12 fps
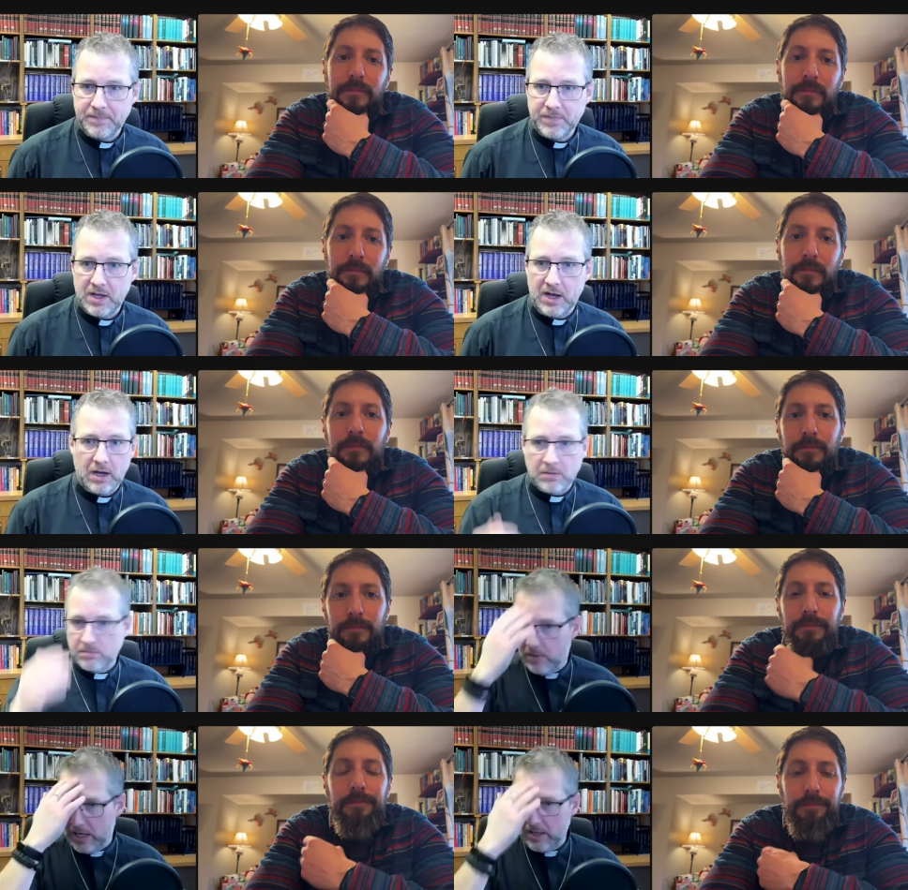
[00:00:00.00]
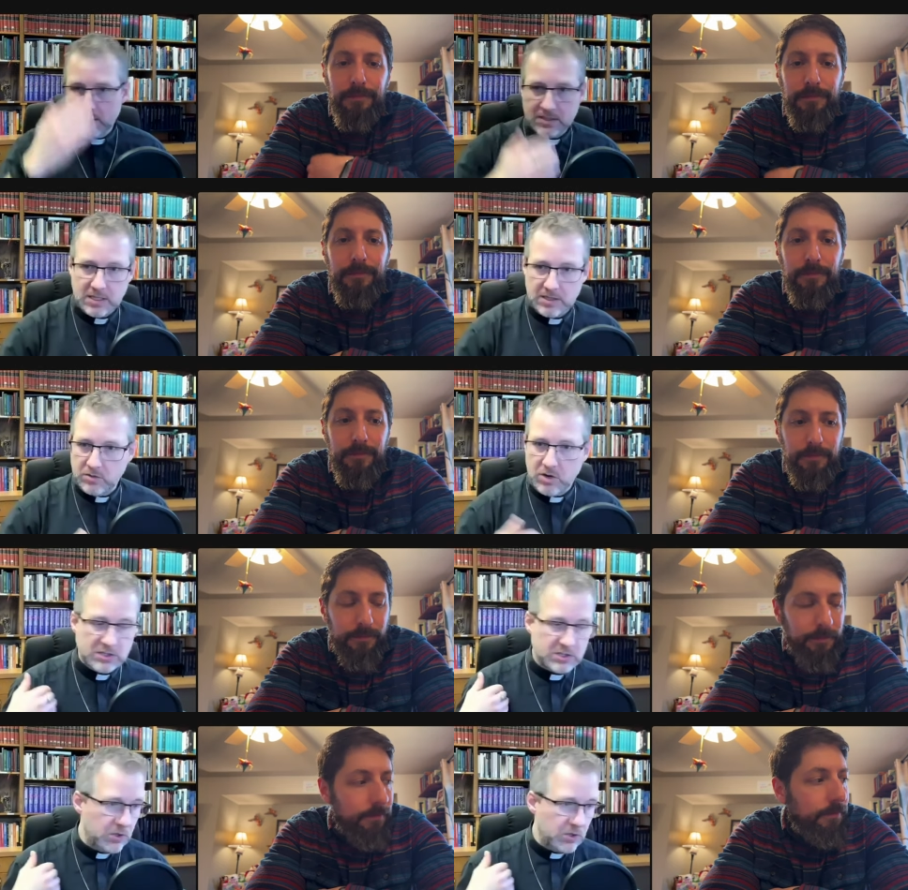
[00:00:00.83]
Speaker 1: Uh, making that sign of the cross,
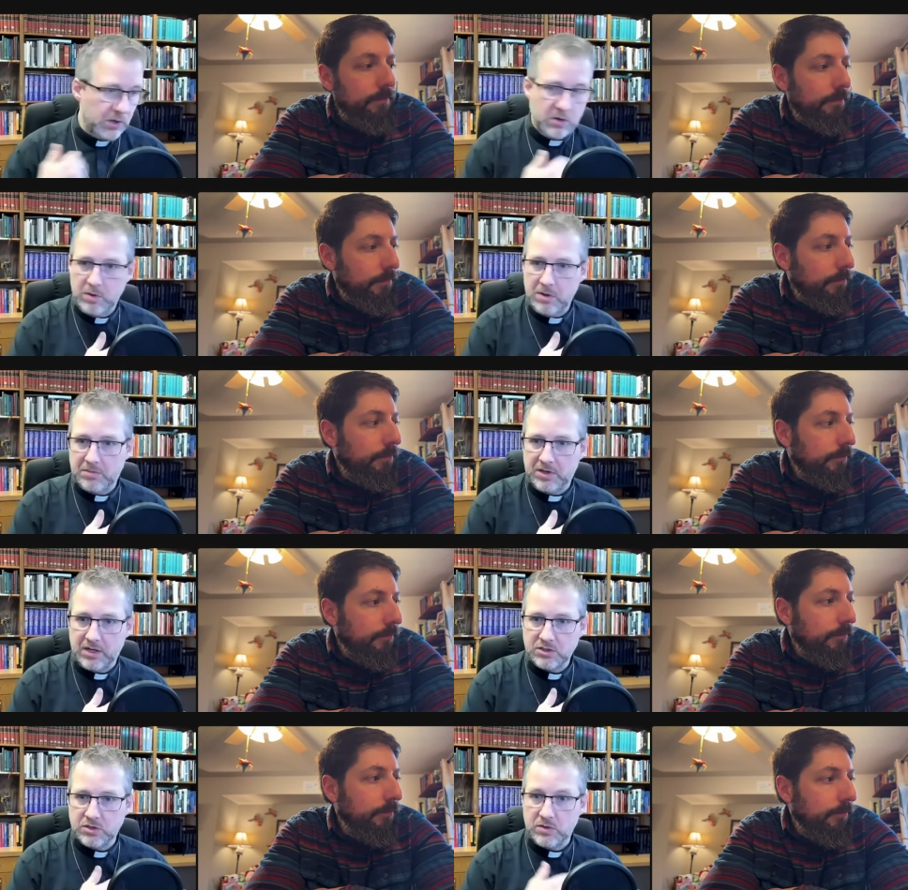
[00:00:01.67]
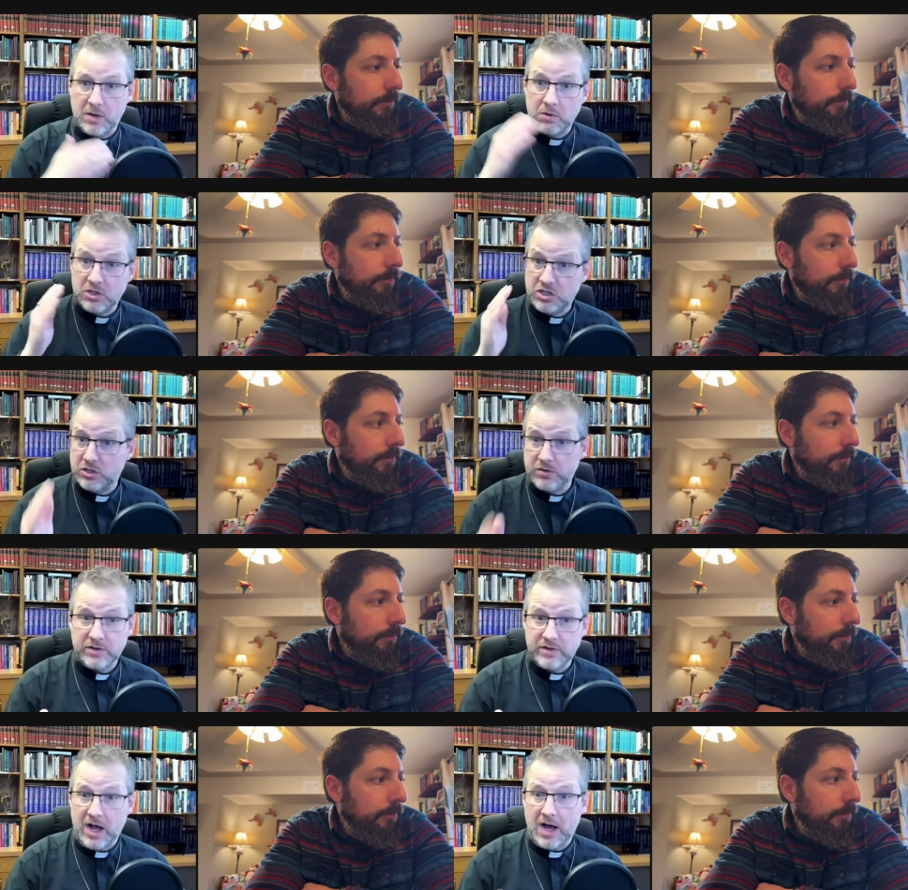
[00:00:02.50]
knowing who we belong to, that we're children
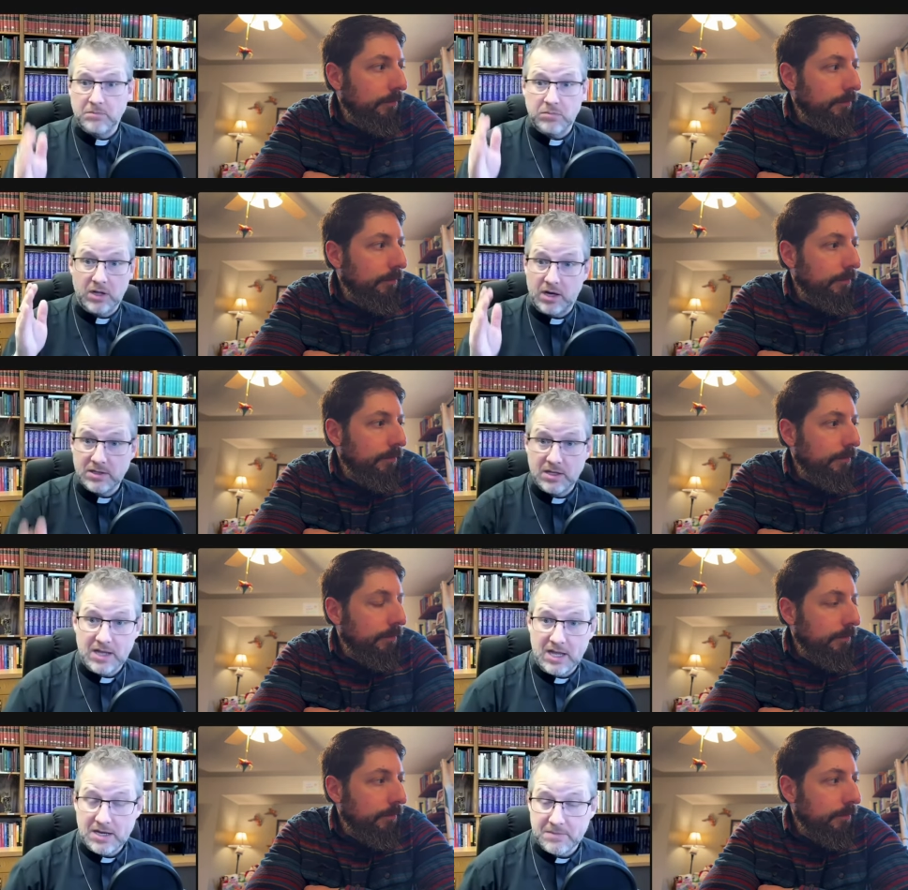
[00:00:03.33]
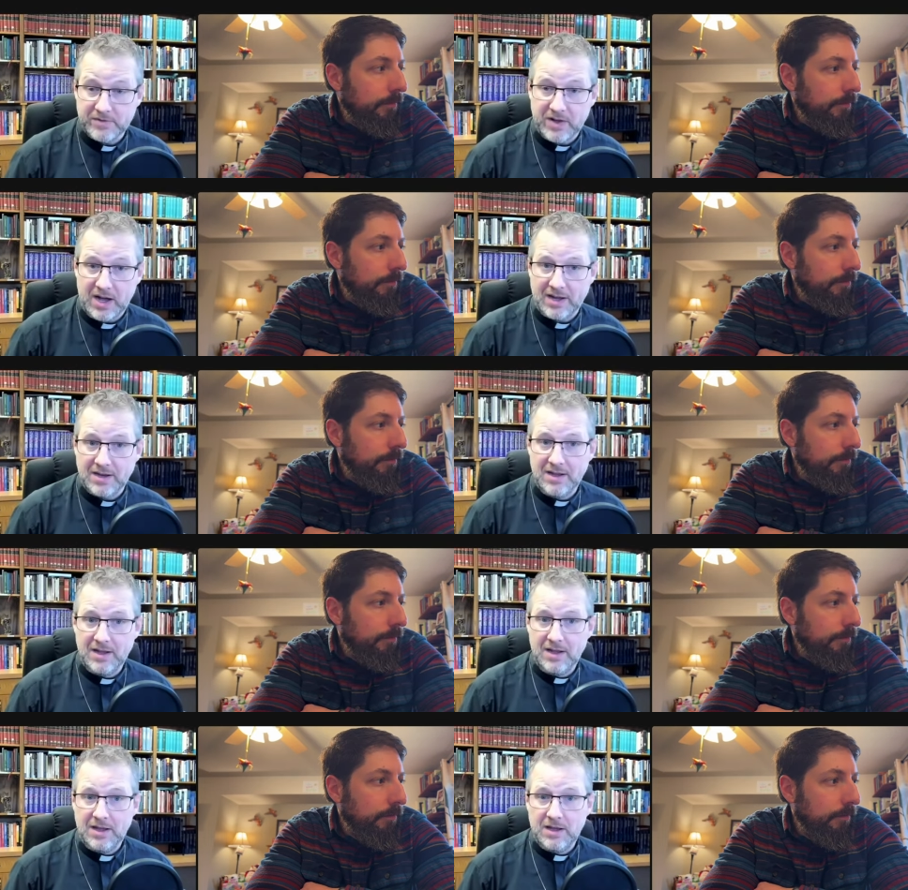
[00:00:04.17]
of God, belong to the kingdom of God,
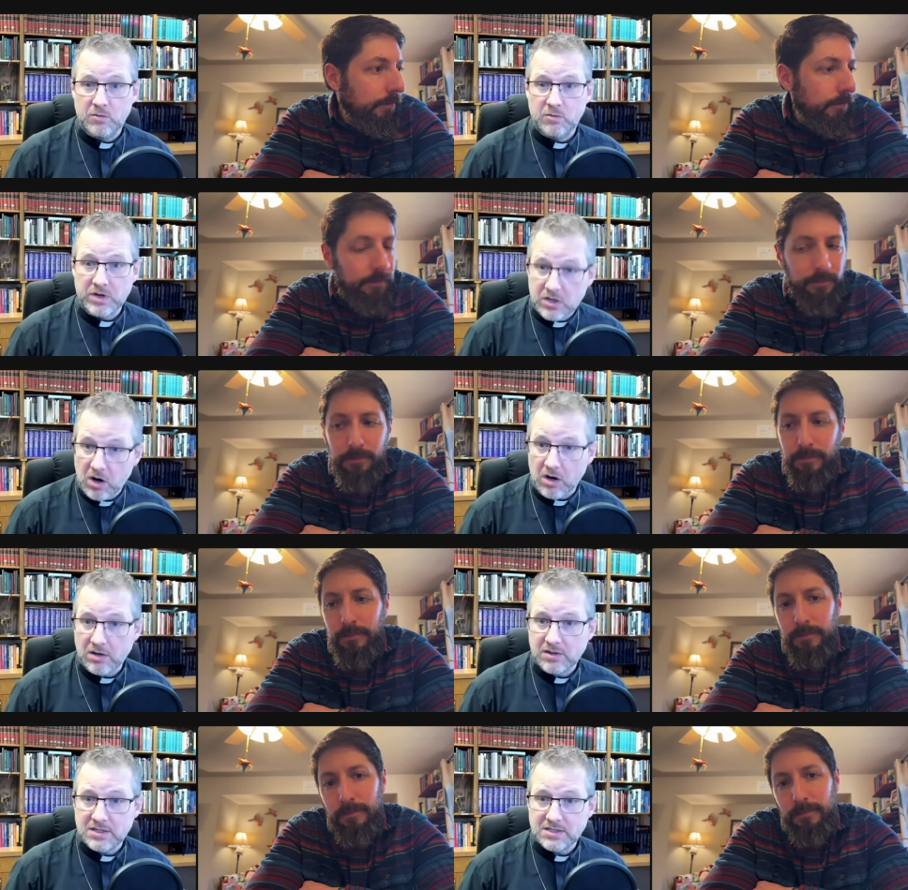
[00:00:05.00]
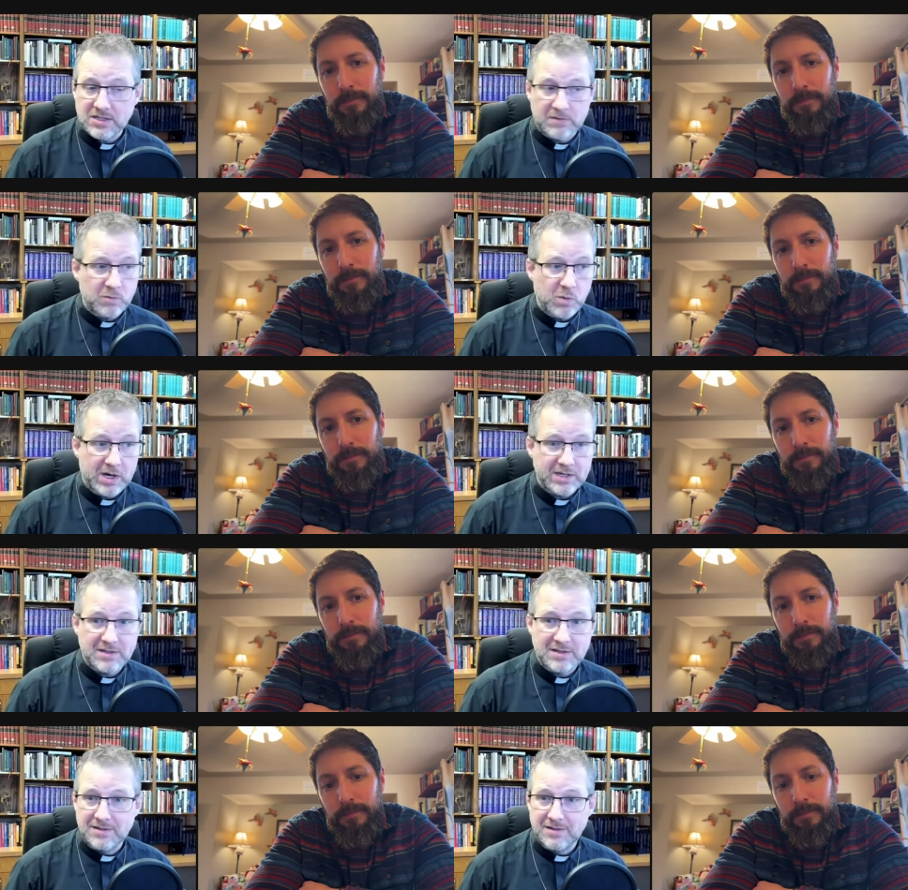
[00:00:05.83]
regardless of what
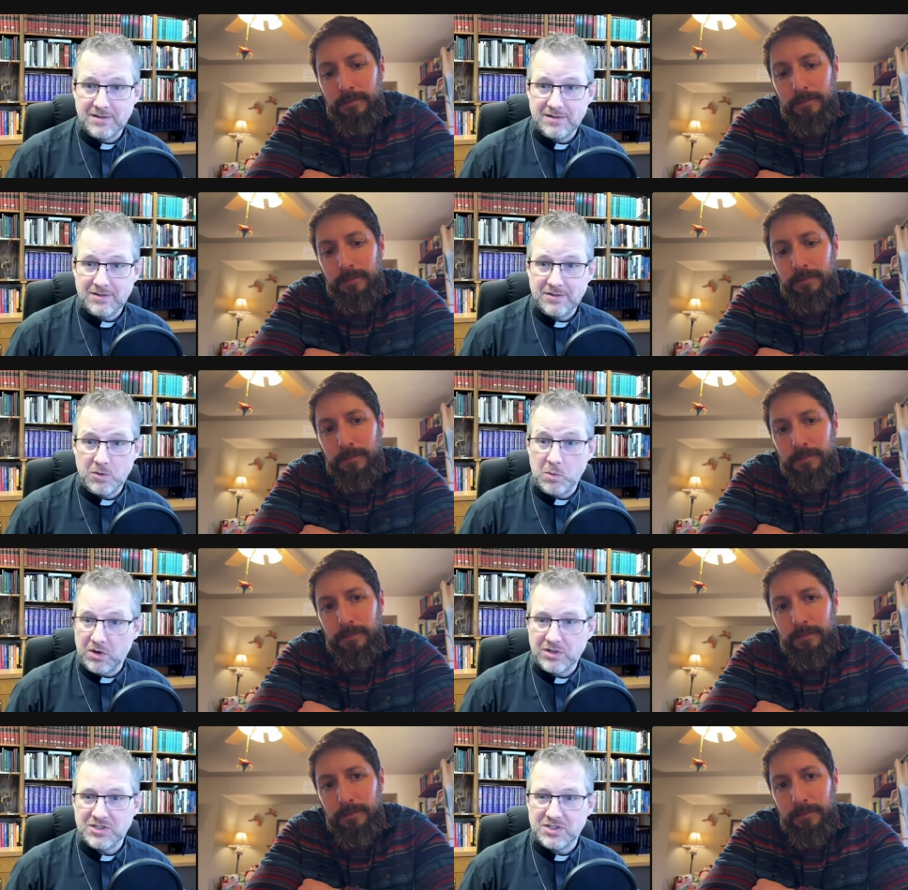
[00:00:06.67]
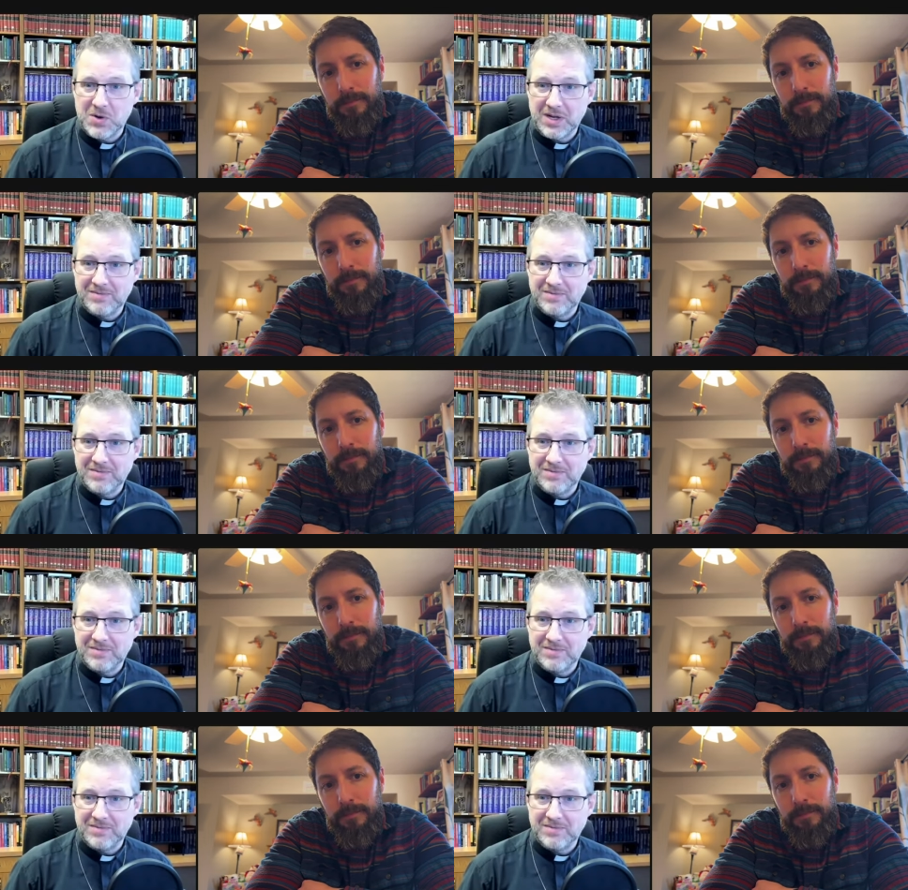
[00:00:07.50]
the world is doing.